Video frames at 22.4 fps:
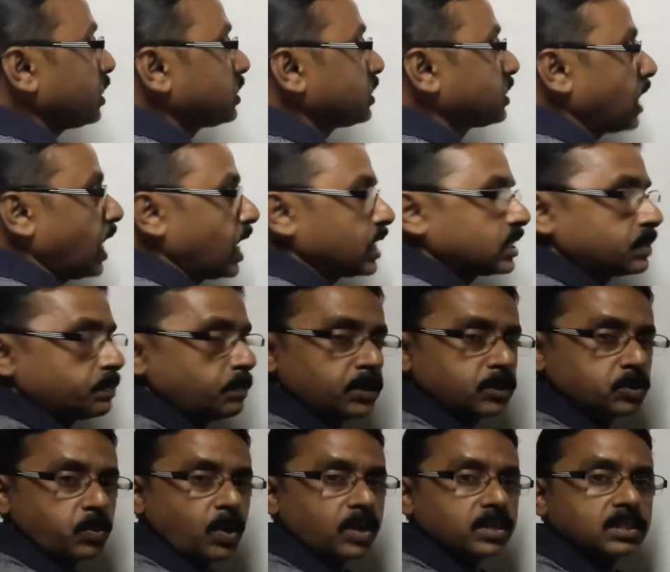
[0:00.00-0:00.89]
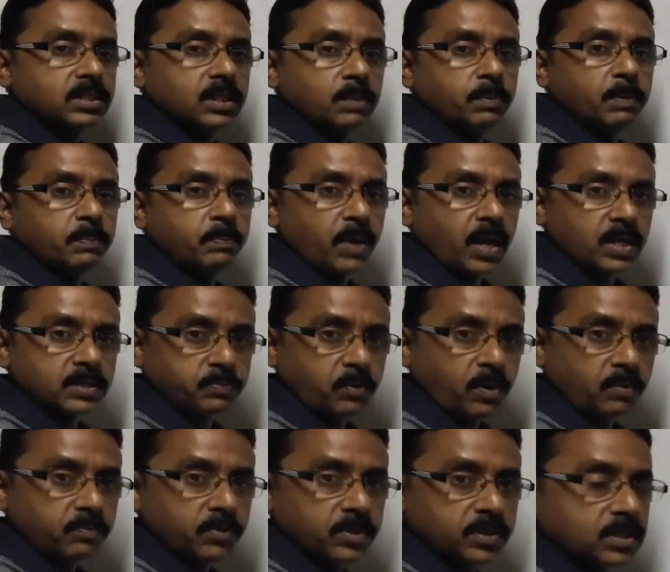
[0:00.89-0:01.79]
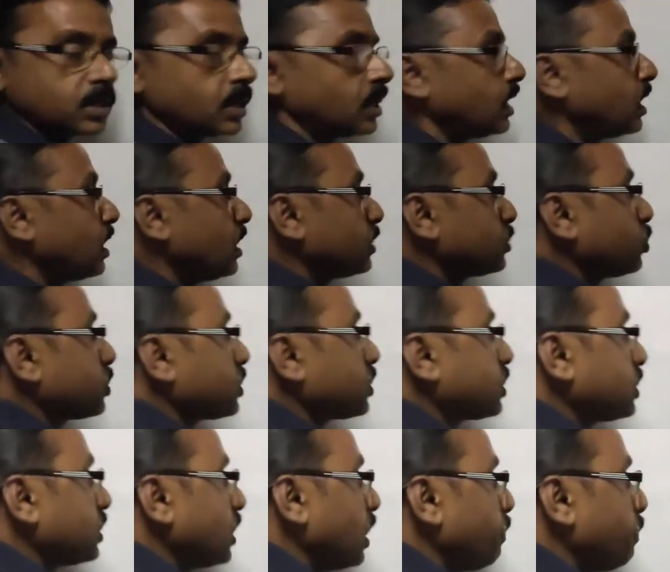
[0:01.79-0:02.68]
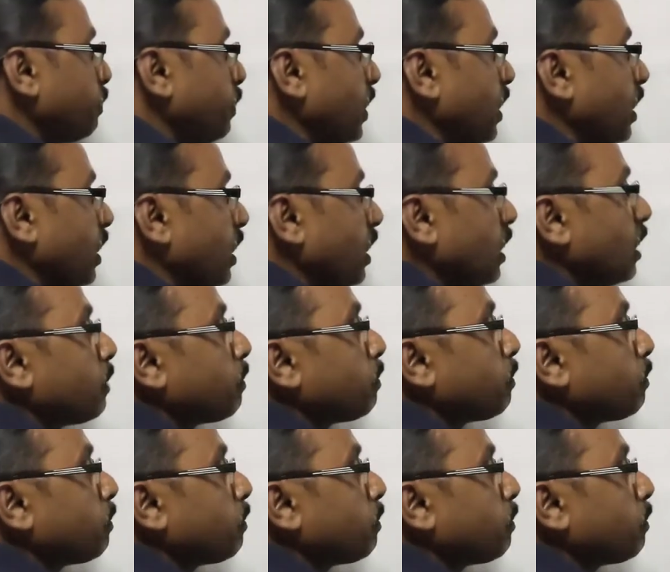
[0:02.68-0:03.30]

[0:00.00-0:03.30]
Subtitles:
is SP is what? CP plus profit. So CP